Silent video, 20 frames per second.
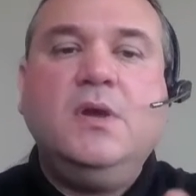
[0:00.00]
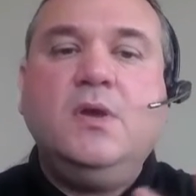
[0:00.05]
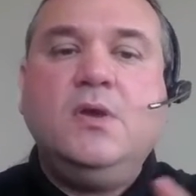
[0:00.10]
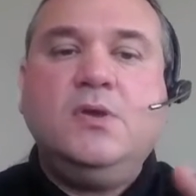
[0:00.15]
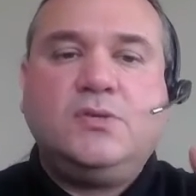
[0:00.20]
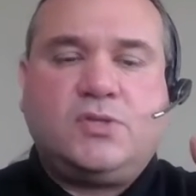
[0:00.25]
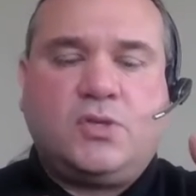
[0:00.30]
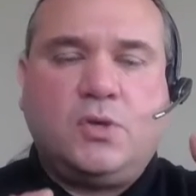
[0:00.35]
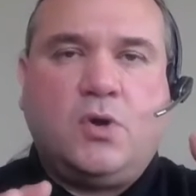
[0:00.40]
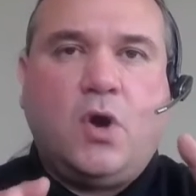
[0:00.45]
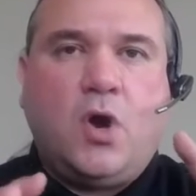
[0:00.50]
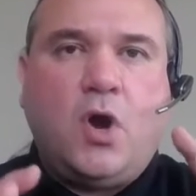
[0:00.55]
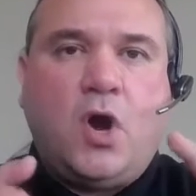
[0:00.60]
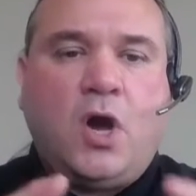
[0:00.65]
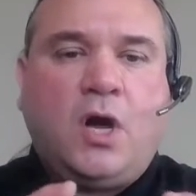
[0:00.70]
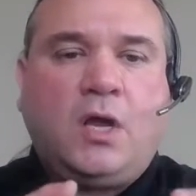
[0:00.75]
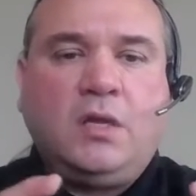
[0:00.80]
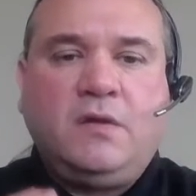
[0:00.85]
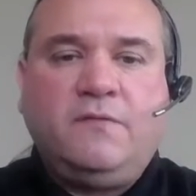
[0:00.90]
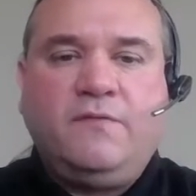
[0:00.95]
So
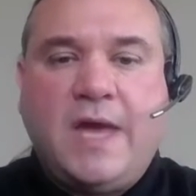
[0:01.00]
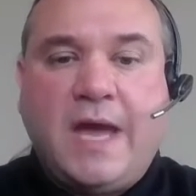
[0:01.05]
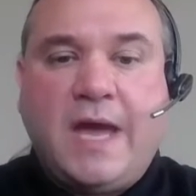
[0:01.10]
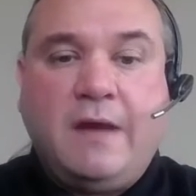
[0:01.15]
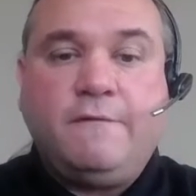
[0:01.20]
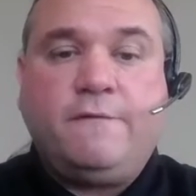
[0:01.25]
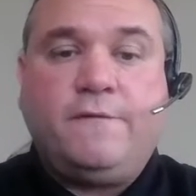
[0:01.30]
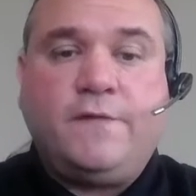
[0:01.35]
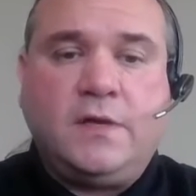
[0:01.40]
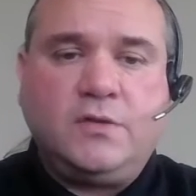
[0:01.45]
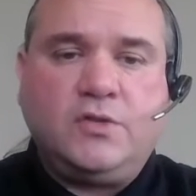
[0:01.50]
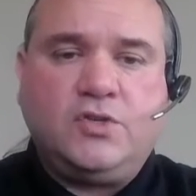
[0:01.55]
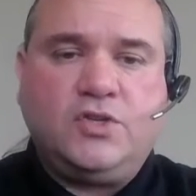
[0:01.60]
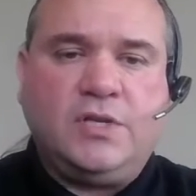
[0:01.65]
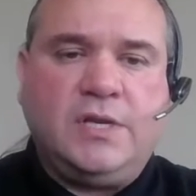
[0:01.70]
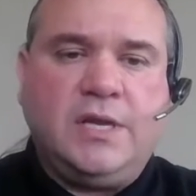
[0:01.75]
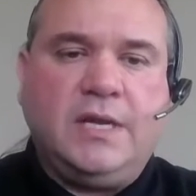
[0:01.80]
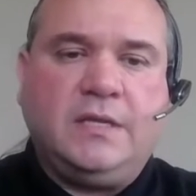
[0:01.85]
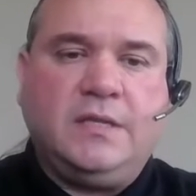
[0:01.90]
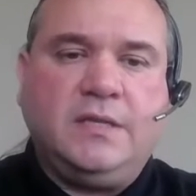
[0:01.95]
all of that
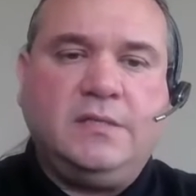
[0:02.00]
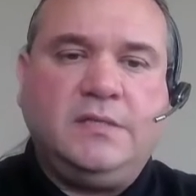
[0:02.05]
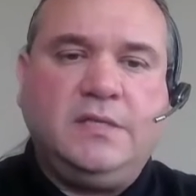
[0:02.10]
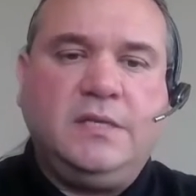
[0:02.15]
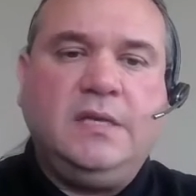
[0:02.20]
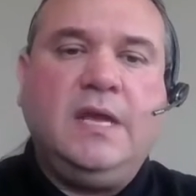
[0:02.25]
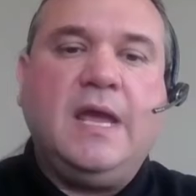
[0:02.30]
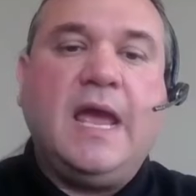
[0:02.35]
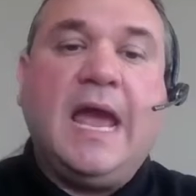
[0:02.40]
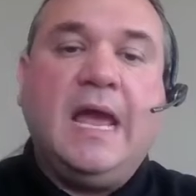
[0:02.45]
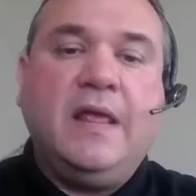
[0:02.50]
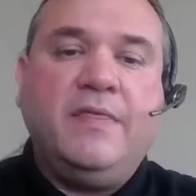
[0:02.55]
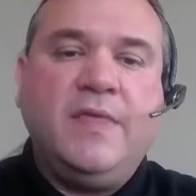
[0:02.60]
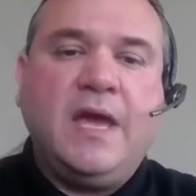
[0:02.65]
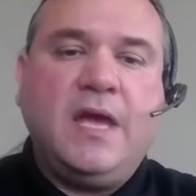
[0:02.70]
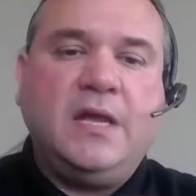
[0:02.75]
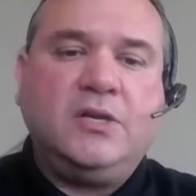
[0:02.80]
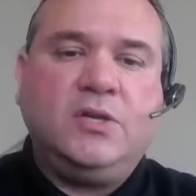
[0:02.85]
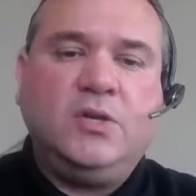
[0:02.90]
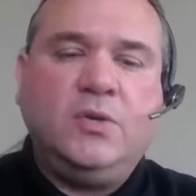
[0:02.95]
functionality and
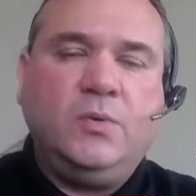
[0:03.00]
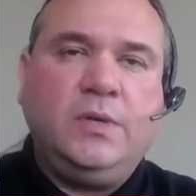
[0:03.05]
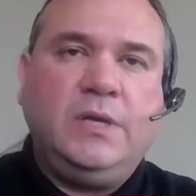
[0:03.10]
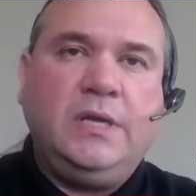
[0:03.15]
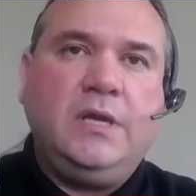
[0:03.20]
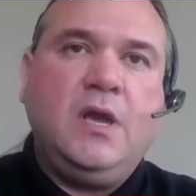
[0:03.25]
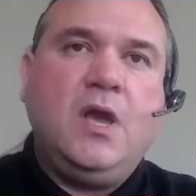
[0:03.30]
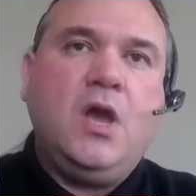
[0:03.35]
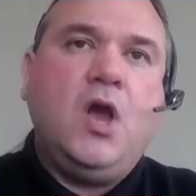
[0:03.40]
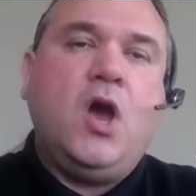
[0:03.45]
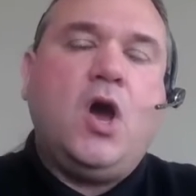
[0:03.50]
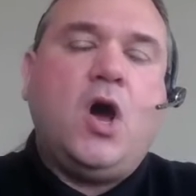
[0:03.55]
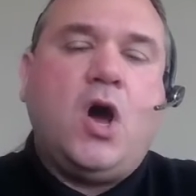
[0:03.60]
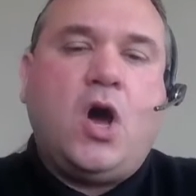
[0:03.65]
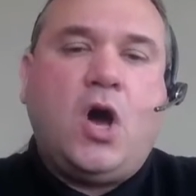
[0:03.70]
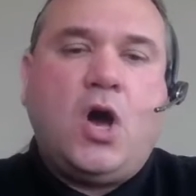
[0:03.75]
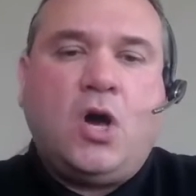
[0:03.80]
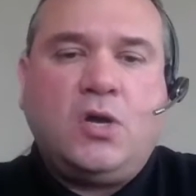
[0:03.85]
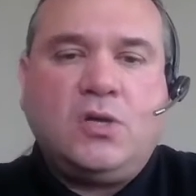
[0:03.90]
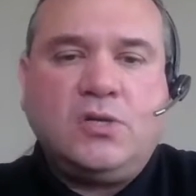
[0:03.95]
that GUI
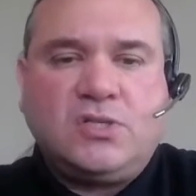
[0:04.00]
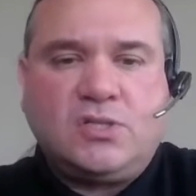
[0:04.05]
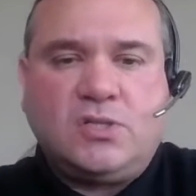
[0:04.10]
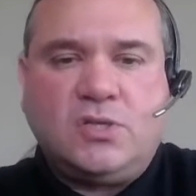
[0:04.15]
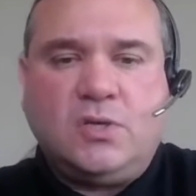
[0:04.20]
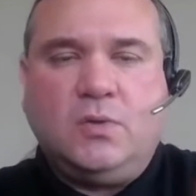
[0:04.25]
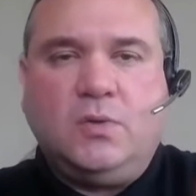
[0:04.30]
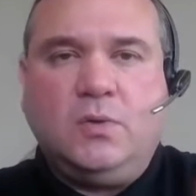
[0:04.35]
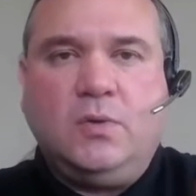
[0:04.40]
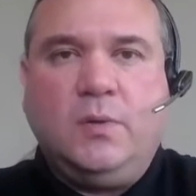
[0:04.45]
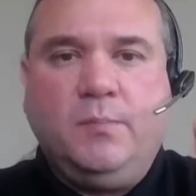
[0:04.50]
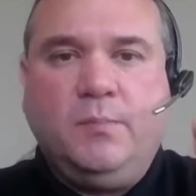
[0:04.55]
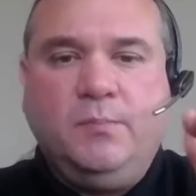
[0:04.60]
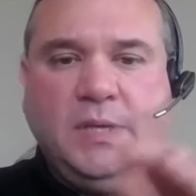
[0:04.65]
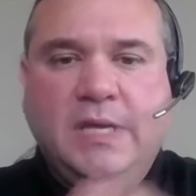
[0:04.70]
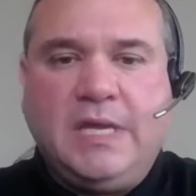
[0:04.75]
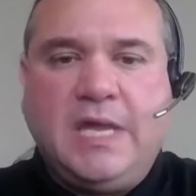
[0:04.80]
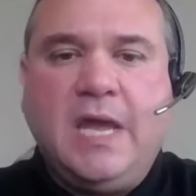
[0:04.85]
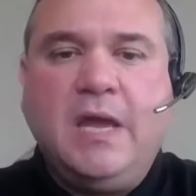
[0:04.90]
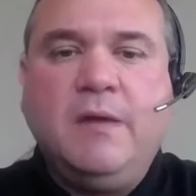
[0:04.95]
also
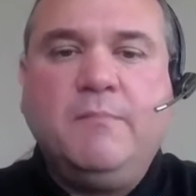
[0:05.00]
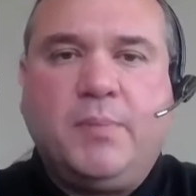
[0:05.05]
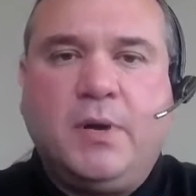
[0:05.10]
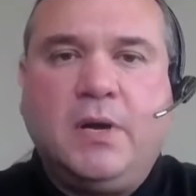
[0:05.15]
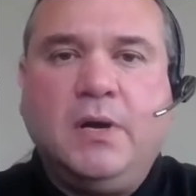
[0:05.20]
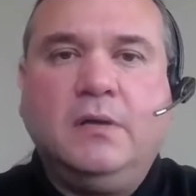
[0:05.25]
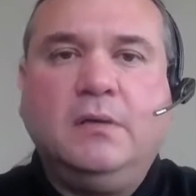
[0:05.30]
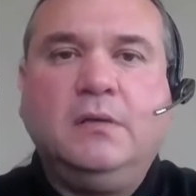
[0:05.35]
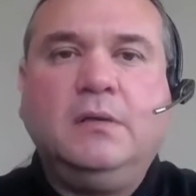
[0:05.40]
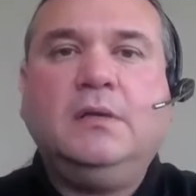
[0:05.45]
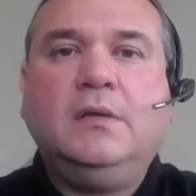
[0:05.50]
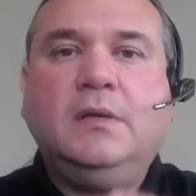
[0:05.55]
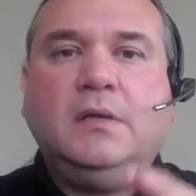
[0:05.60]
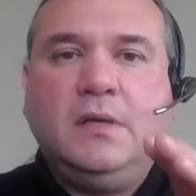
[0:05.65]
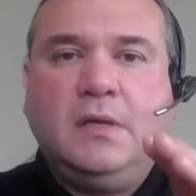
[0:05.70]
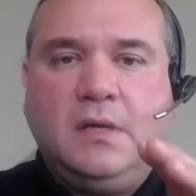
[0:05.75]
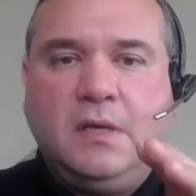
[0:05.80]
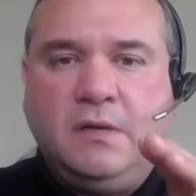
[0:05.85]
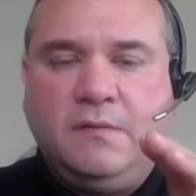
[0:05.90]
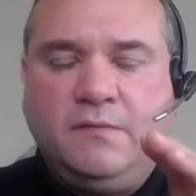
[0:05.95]
became part
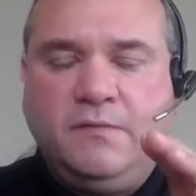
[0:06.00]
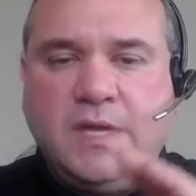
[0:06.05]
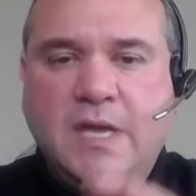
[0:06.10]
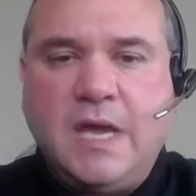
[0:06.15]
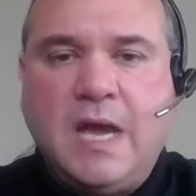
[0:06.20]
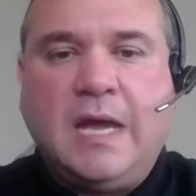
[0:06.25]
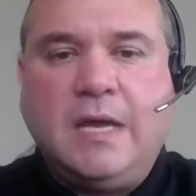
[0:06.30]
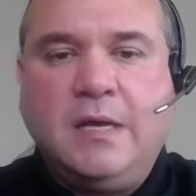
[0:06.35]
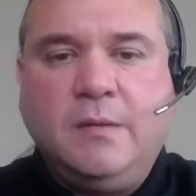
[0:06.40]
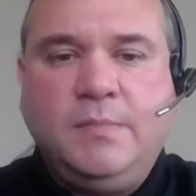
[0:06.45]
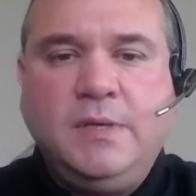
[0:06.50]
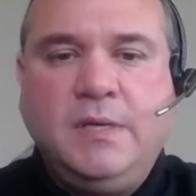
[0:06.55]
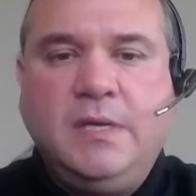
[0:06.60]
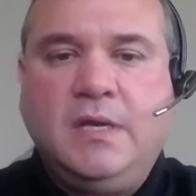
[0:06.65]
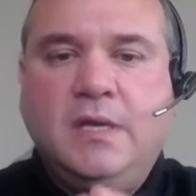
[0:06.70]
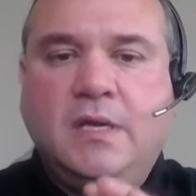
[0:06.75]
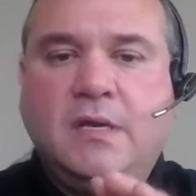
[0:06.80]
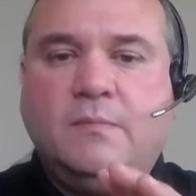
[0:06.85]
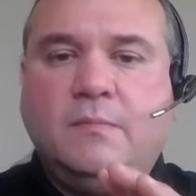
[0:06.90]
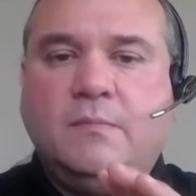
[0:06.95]
of the
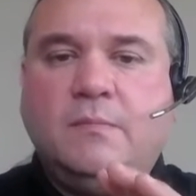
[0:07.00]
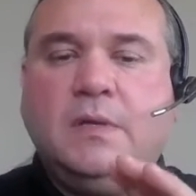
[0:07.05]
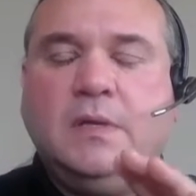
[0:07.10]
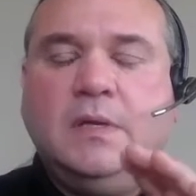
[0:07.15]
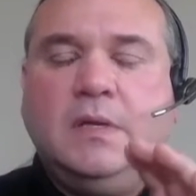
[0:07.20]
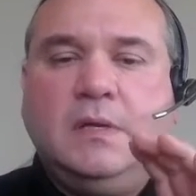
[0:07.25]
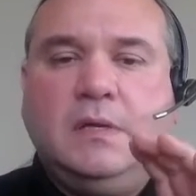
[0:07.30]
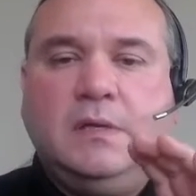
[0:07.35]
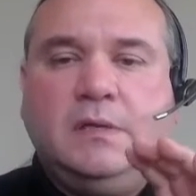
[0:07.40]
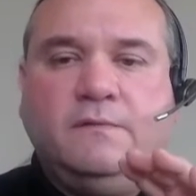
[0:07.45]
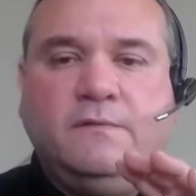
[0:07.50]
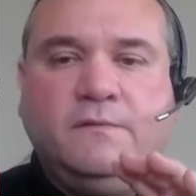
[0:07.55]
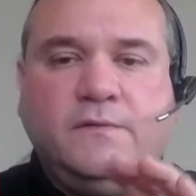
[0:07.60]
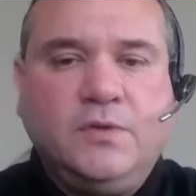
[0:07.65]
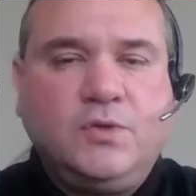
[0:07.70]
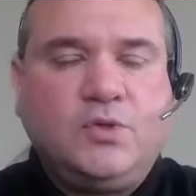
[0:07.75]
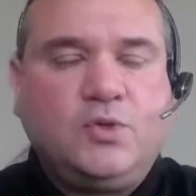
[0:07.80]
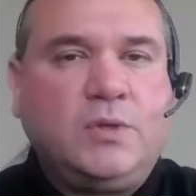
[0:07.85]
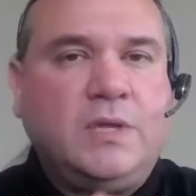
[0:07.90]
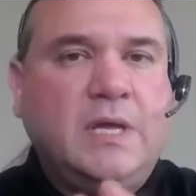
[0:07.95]
IBM
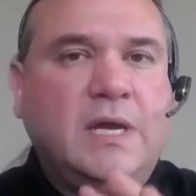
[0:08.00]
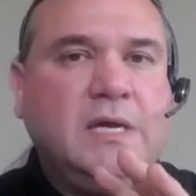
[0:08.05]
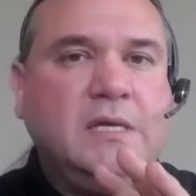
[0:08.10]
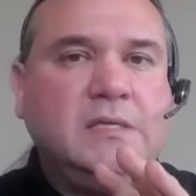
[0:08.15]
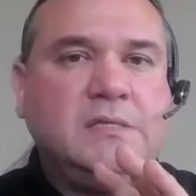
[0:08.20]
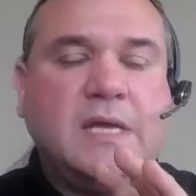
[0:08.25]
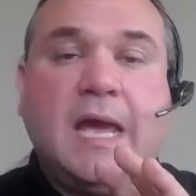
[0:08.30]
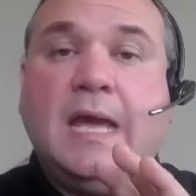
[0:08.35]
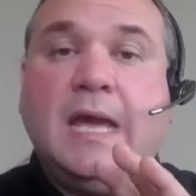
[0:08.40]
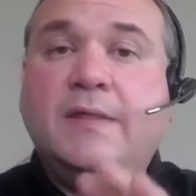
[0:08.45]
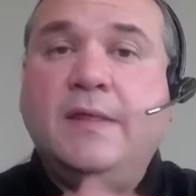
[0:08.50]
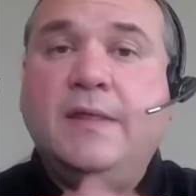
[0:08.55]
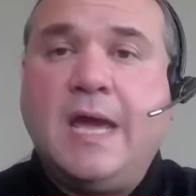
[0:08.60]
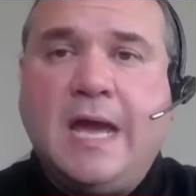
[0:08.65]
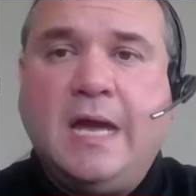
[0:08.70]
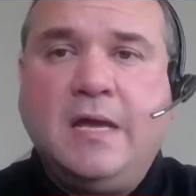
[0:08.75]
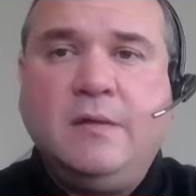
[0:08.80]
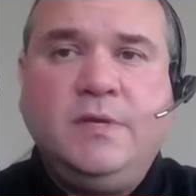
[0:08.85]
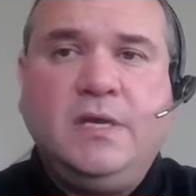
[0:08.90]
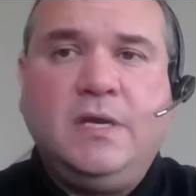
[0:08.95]
Virtualized and the
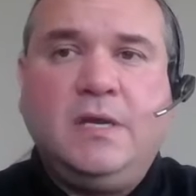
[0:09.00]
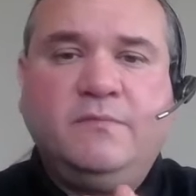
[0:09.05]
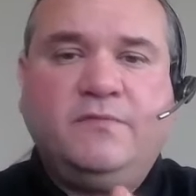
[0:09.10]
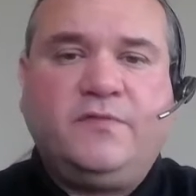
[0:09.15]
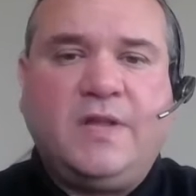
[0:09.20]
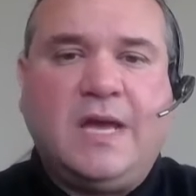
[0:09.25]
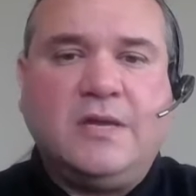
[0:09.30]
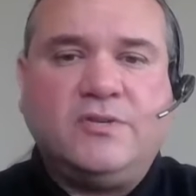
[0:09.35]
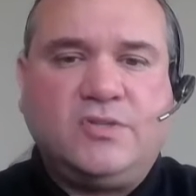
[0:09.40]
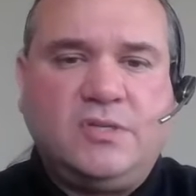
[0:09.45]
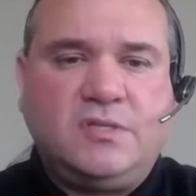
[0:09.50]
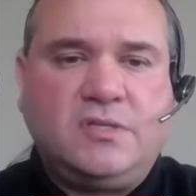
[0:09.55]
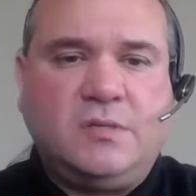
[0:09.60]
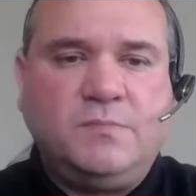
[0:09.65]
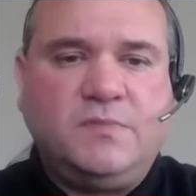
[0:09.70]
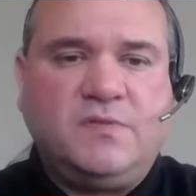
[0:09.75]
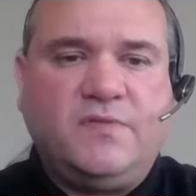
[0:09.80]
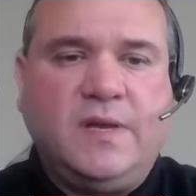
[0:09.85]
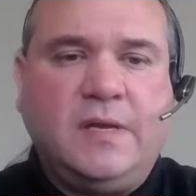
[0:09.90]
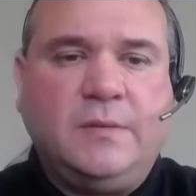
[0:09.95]
IBM Flash Systems
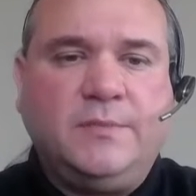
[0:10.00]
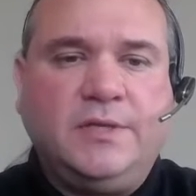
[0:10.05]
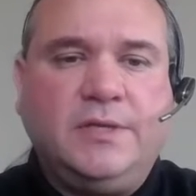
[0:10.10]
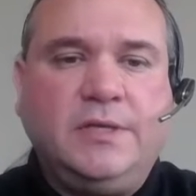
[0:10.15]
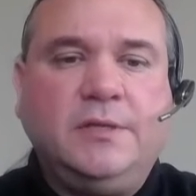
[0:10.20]
family.